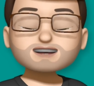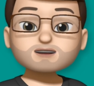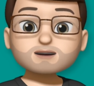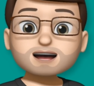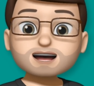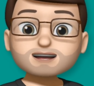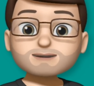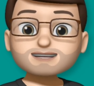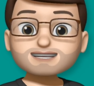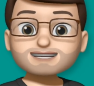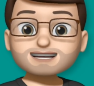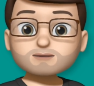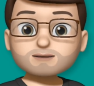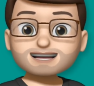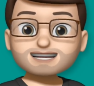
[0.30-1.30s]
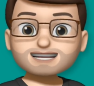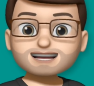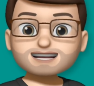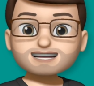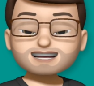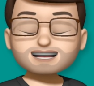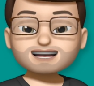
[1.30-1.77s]
Your home screen
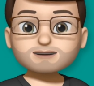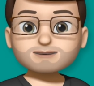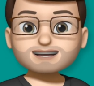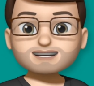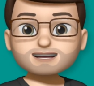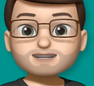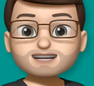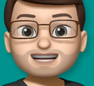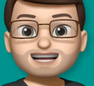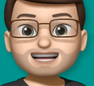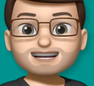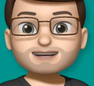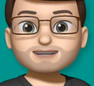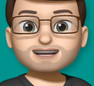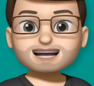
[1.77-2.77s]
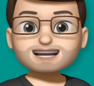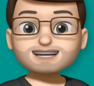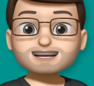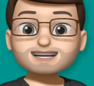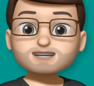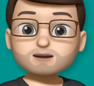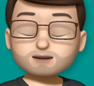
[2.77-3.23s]
widgets in iOS 17 have gained
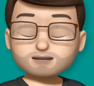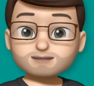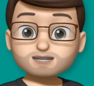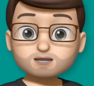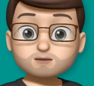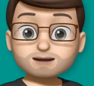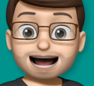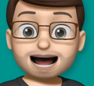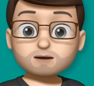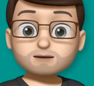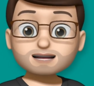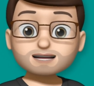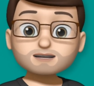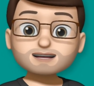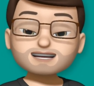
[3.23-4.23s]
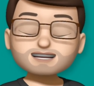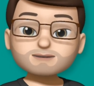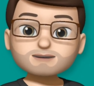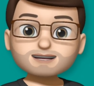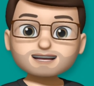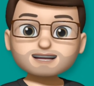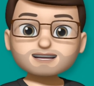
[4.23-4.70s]
a lot of new power in this
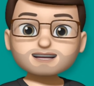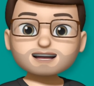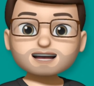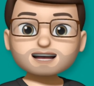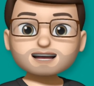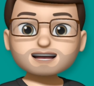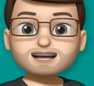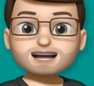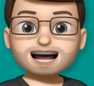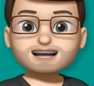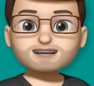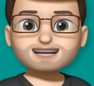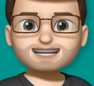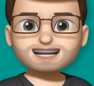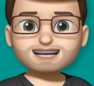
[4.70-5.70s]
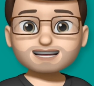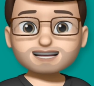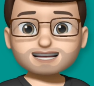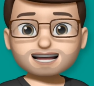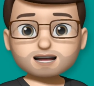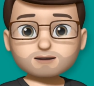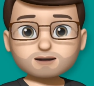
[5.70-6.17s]
update, and they're actually
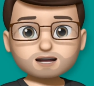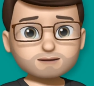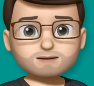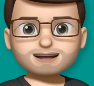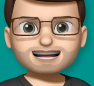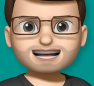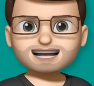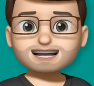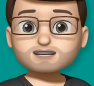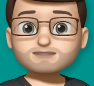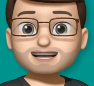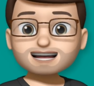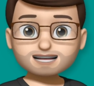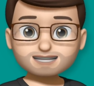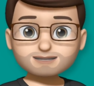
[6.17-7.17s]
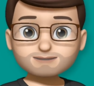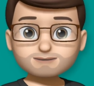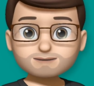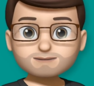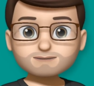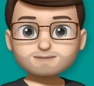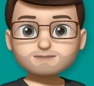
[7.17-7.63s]
now completely interactive.
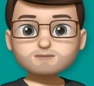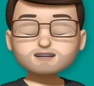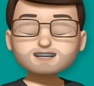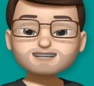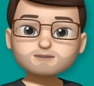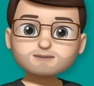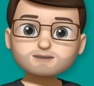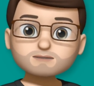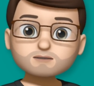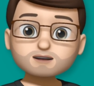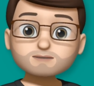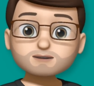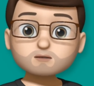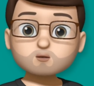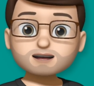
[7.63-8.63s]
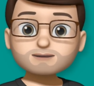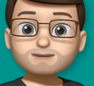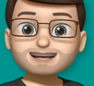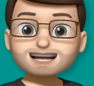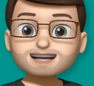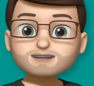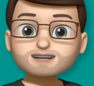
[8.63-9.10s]
So at the moment, while I'm
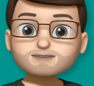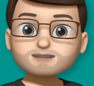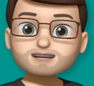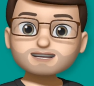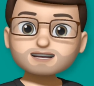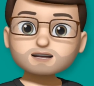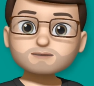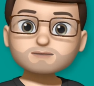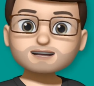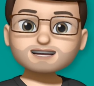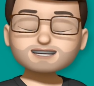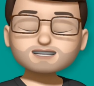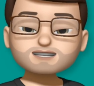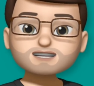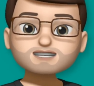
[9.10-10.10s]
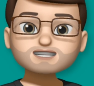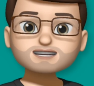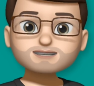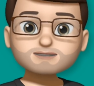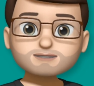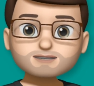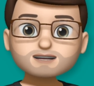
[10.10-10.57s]
making this video, it's just the
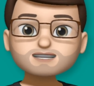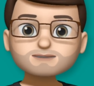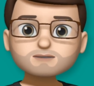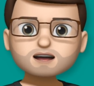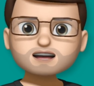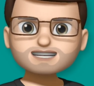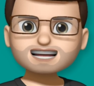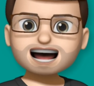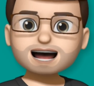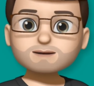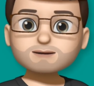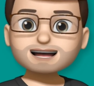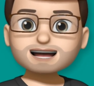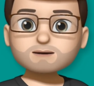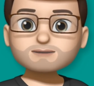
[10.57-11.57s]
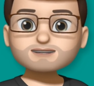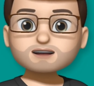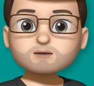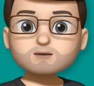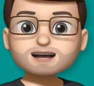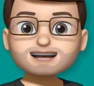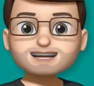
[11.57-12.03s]
kind of first-party Apple apps that
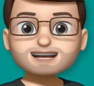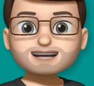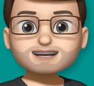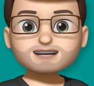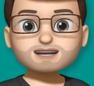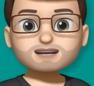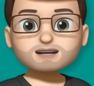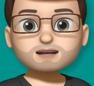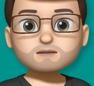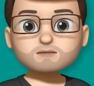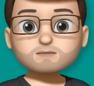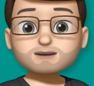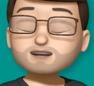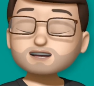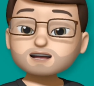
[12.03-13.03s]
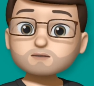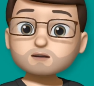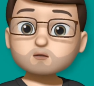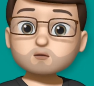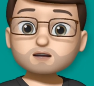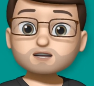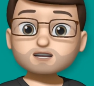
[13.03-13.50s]
are working. But by the time
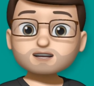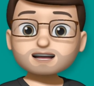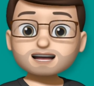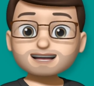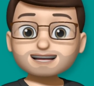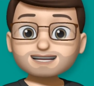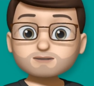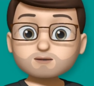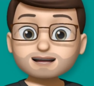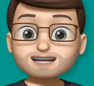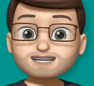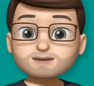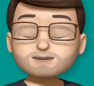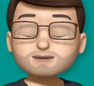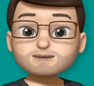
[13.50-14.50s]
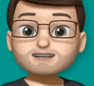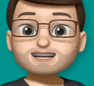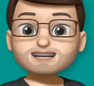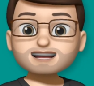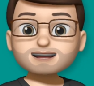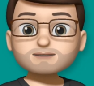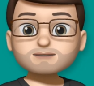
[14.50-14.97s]
you watch it, and in weeks and months to
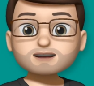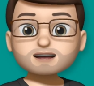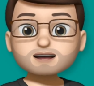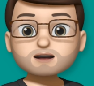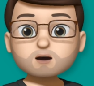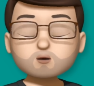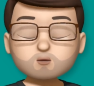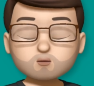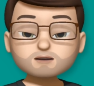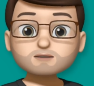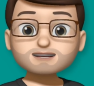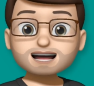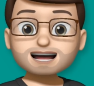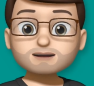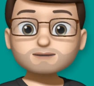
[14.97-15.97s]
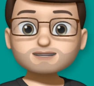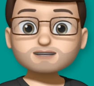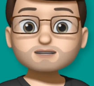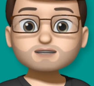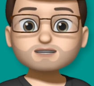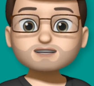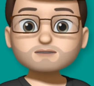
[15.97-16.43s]
come, all of the apps that
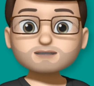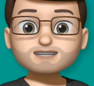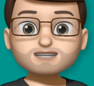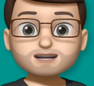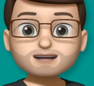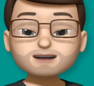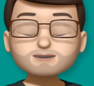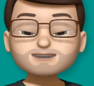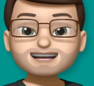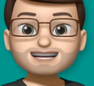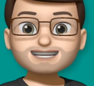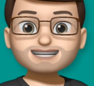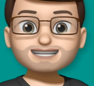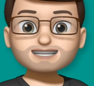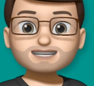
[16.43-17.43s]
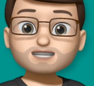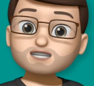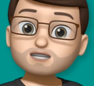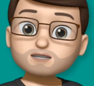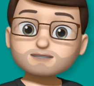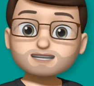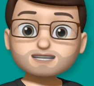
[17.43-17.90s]
you use will start updating to this
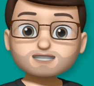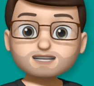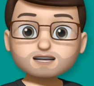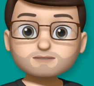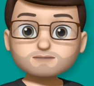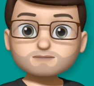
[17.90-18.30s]
new feature.